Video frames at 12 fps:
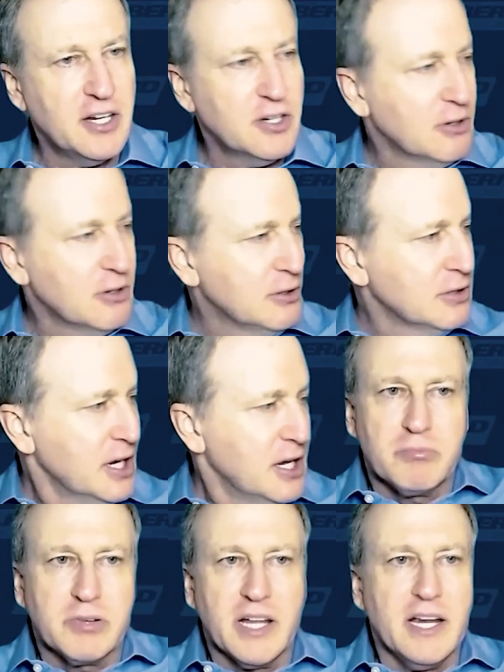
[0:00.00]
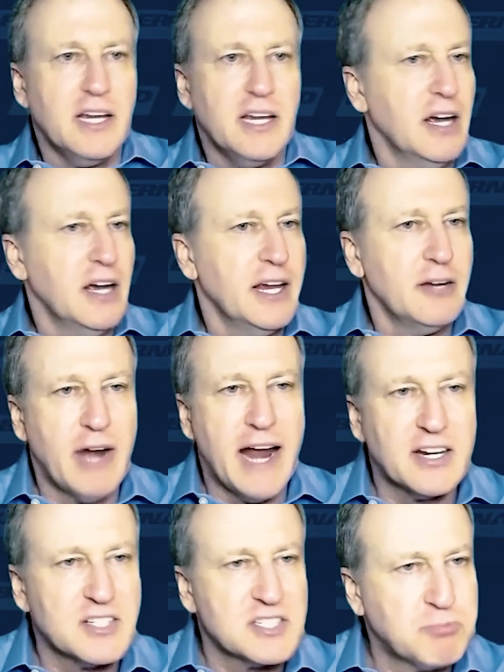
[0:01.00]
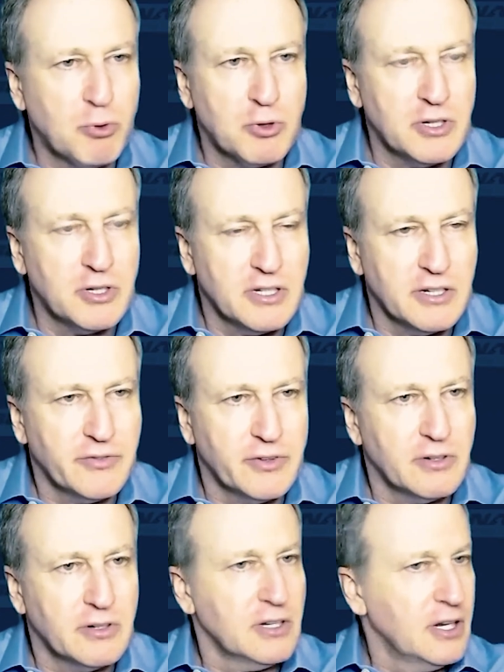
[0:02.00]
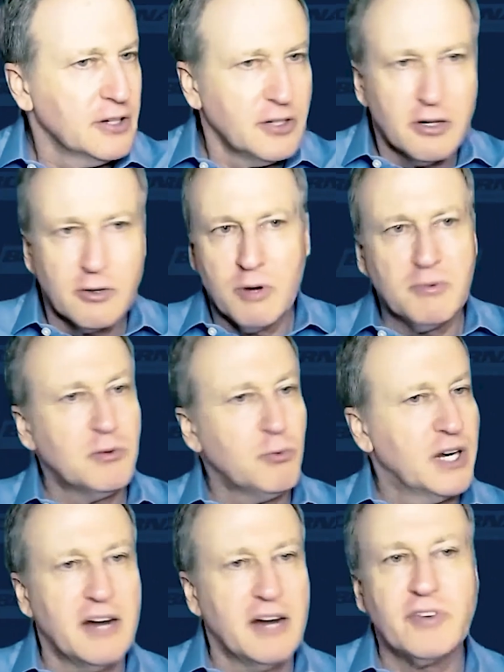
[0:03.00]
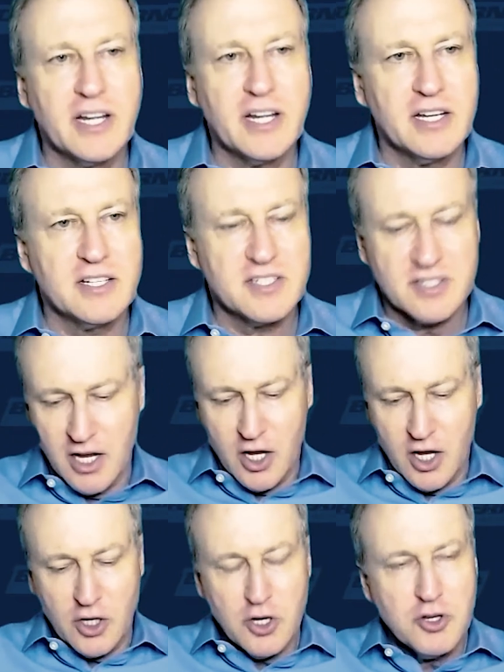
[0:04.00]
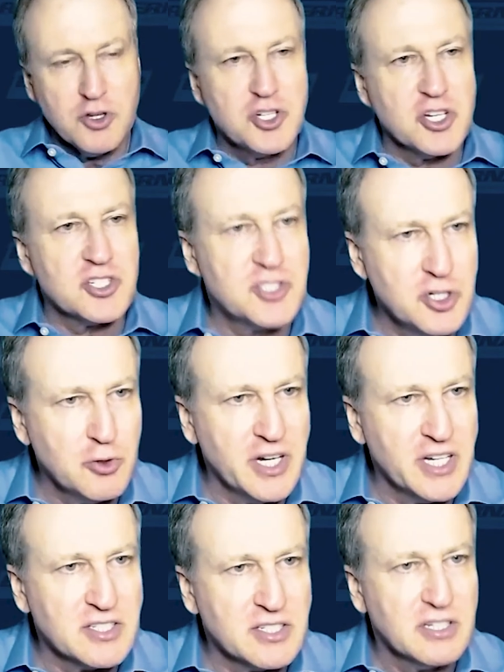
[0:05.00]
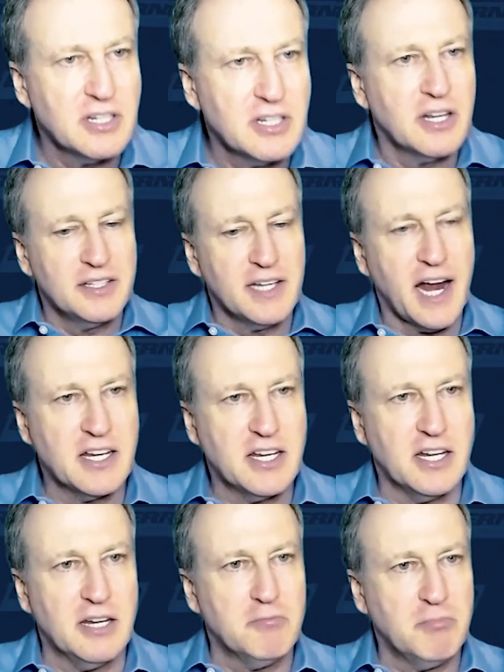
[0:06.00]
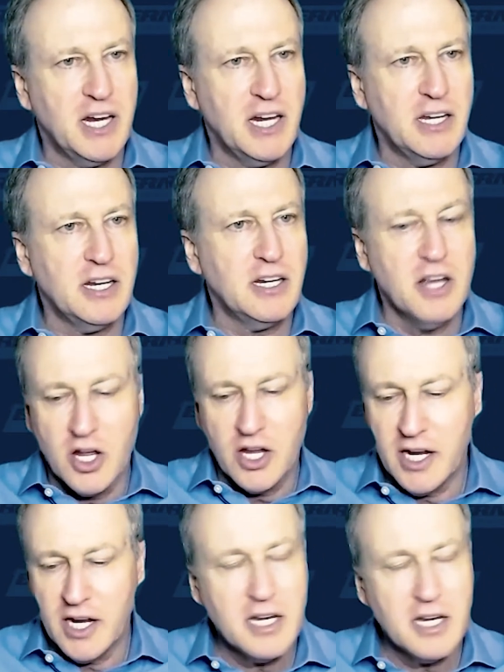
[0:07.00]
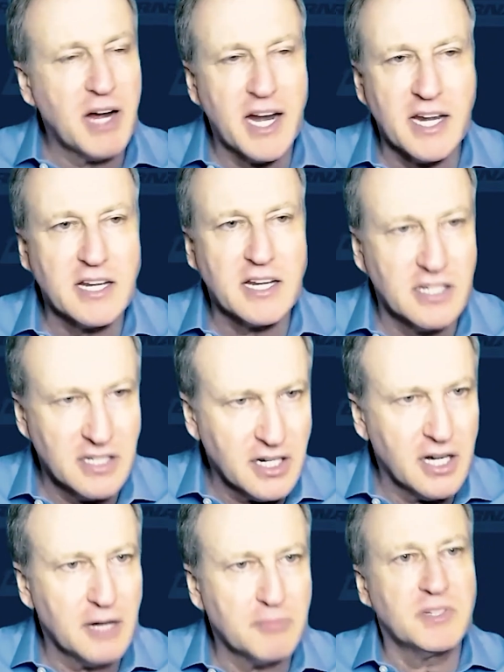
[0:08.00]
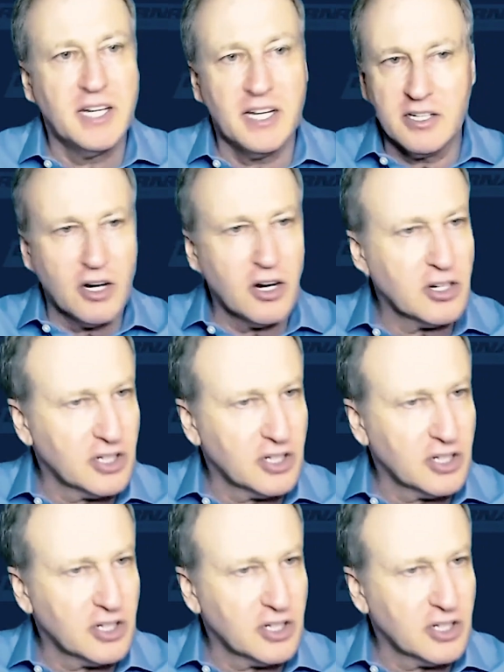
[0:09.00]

year old, play a racket sport. If you're a, a young woman, whatever it is, just do it. Nike, meaning anybody can get up, get in our